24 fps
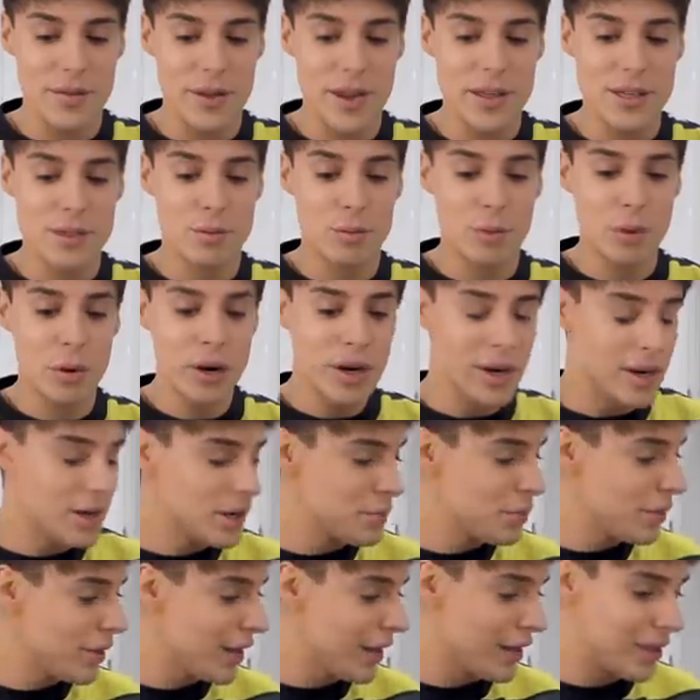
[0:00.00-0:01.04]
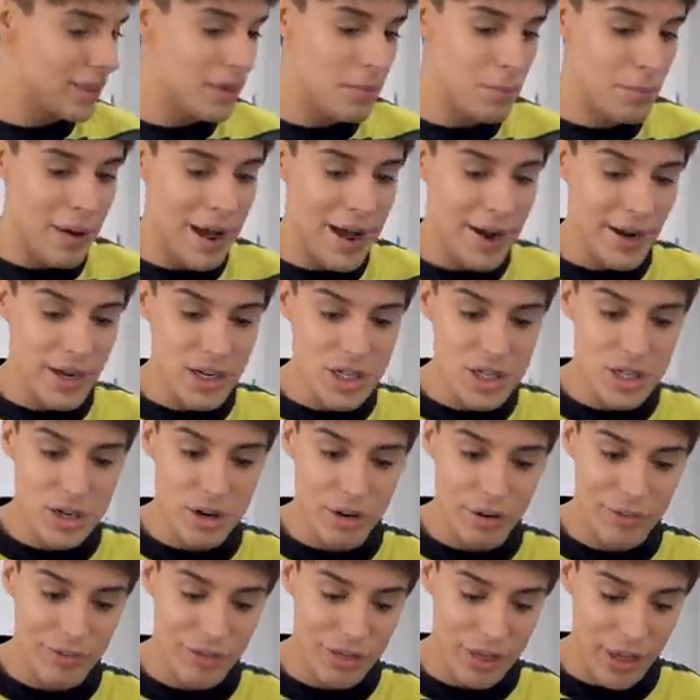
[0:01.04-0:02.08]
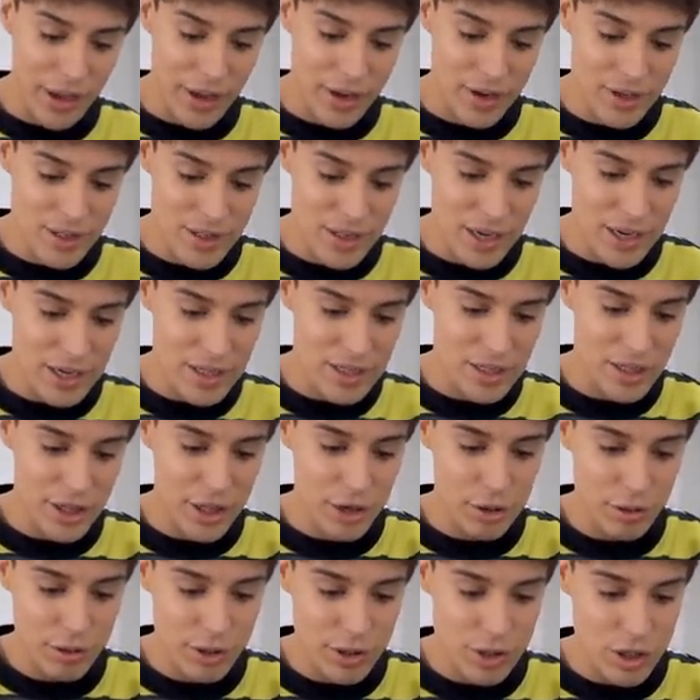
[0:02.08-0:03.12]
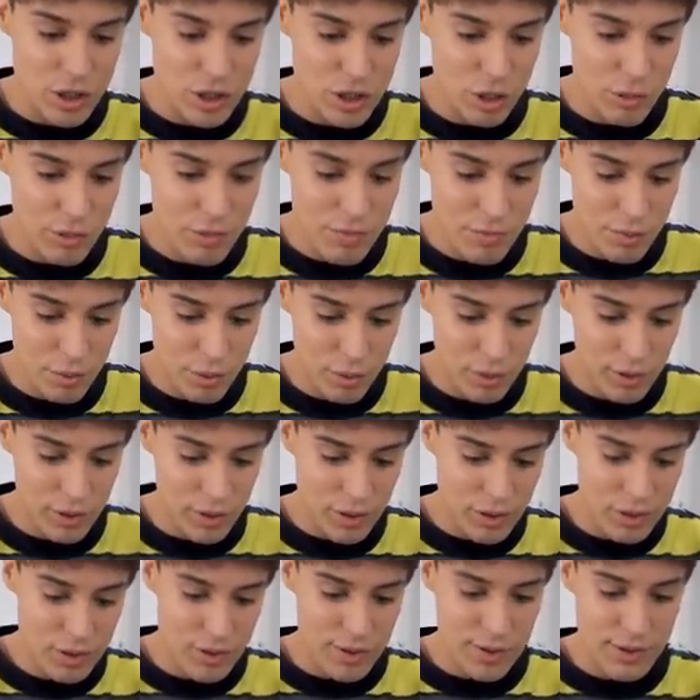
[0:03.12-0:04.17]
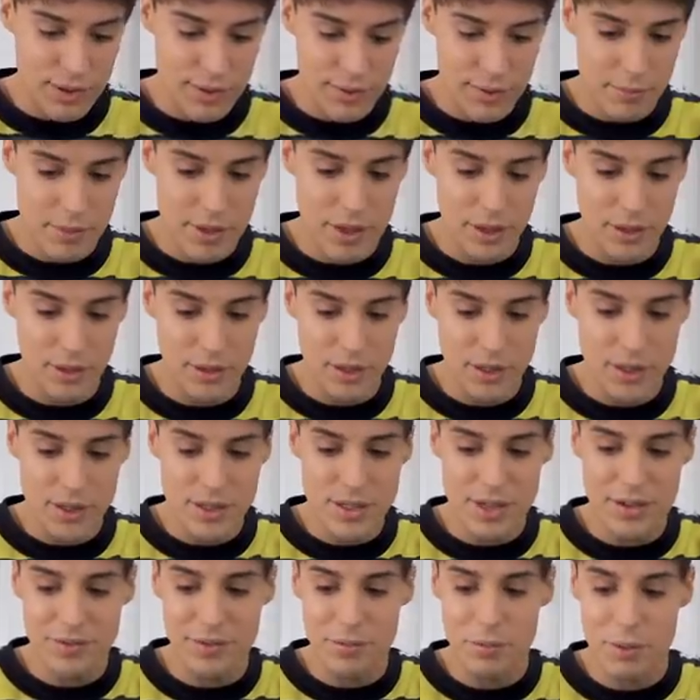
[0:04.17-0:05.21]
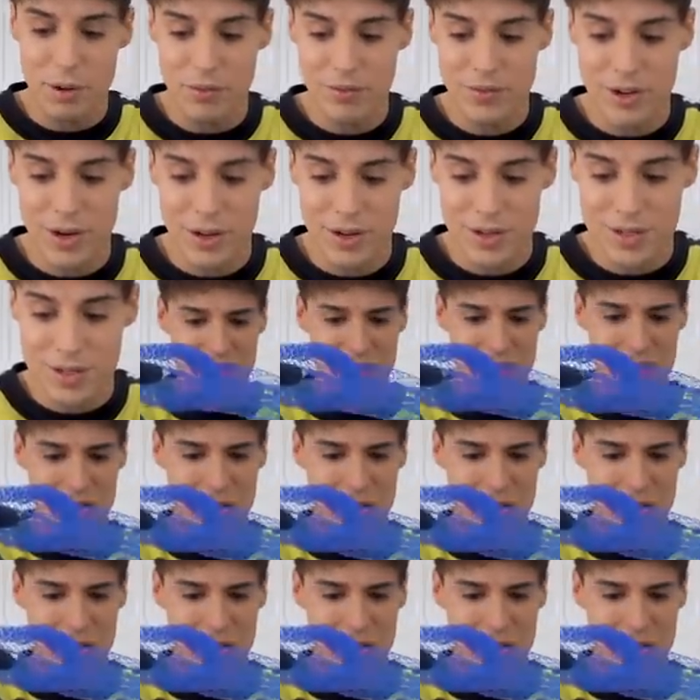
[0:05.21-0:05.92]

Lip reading: It's weird, but like the packaging of things is literally so important. I mean, it does have a bit of dust.